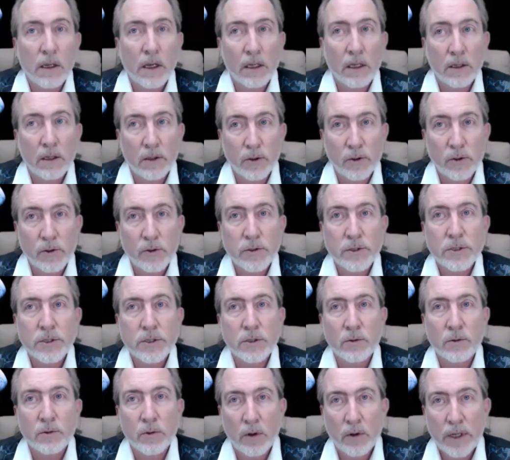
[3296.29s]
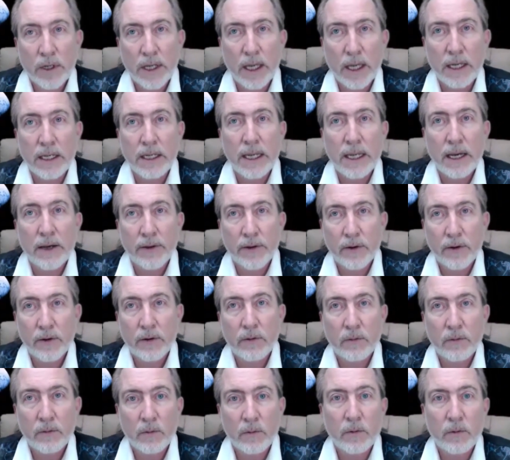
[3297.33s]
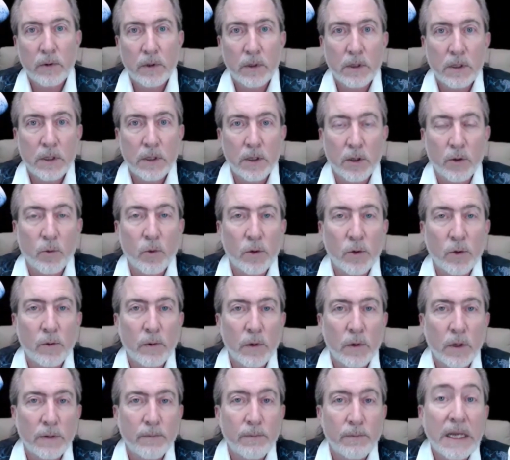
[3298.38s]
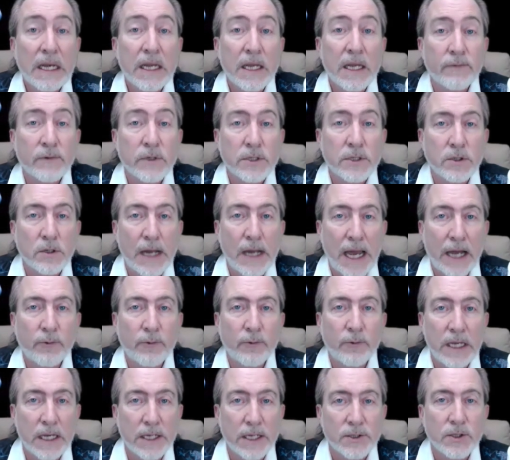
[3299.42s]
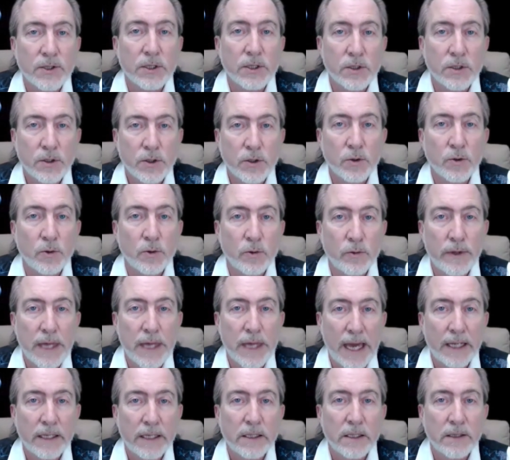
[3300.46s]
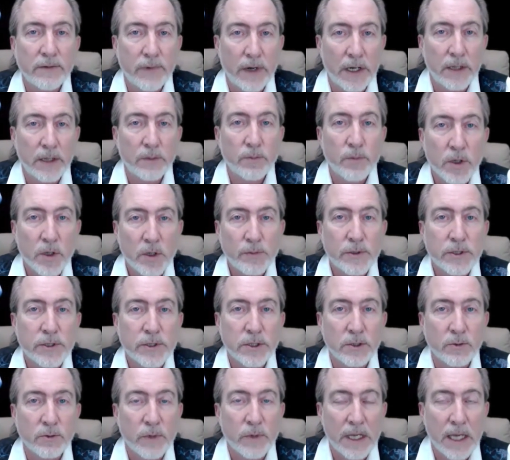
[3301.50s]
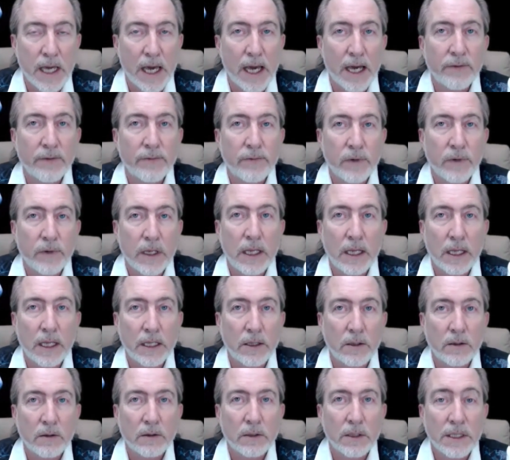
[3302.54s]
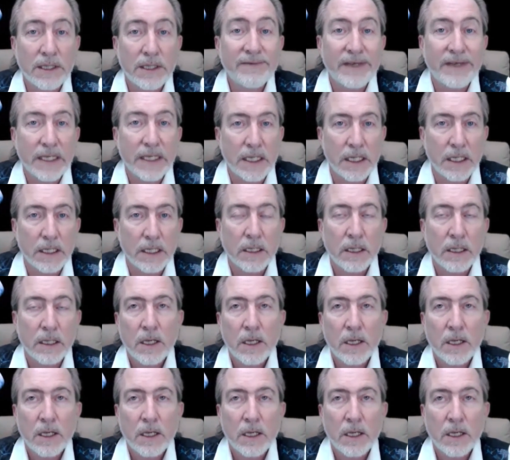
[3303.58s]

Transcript: alludes to, okay, now there, you know, we're, many of us are acquiescing to that divine purpose that we have and living it